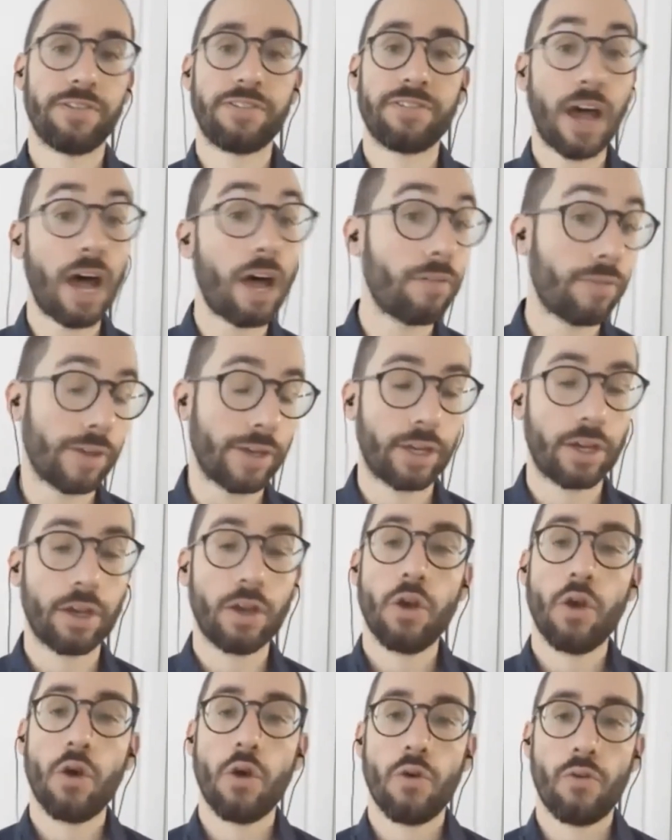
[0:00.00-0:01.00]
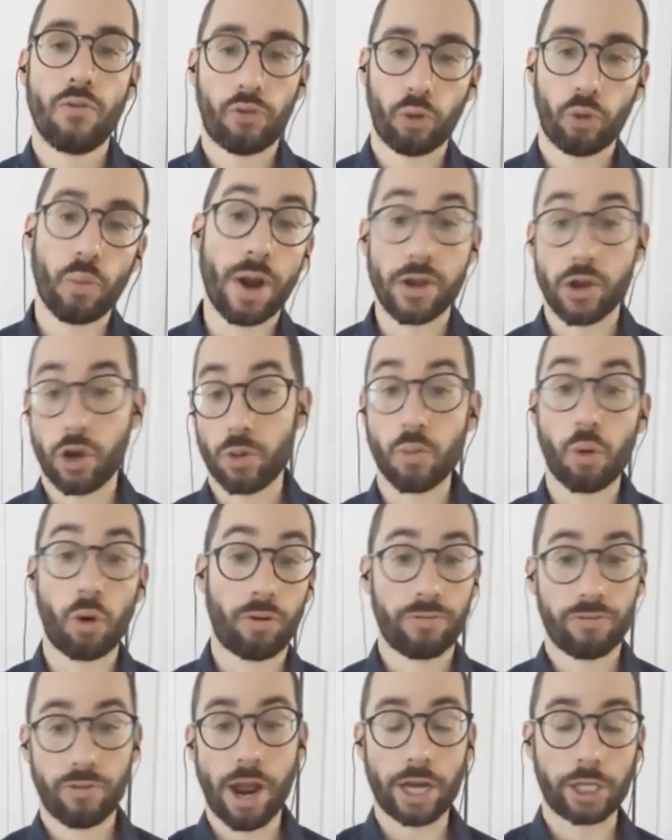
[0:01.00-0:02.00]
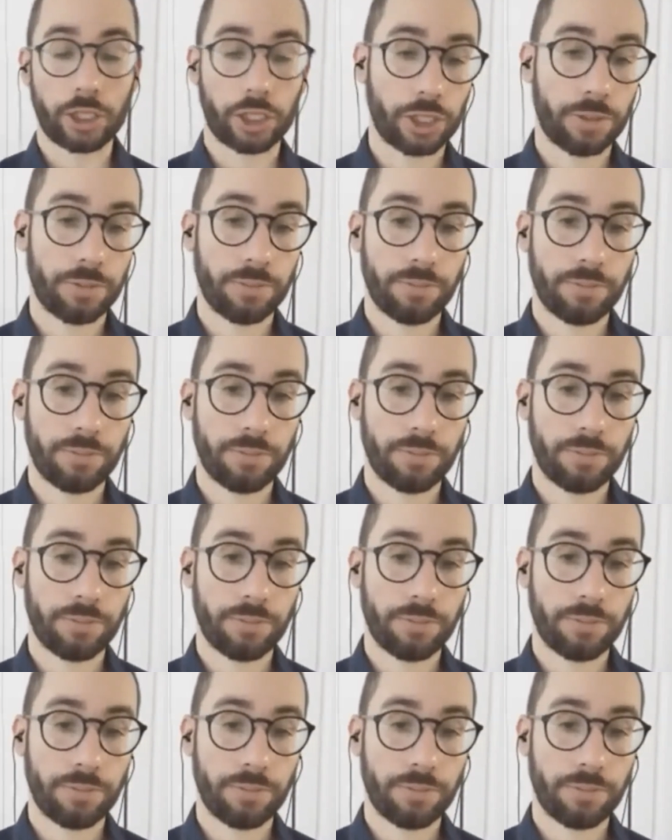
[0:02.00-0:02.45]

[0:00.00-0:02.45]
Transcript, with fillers: solving for when you're more fresh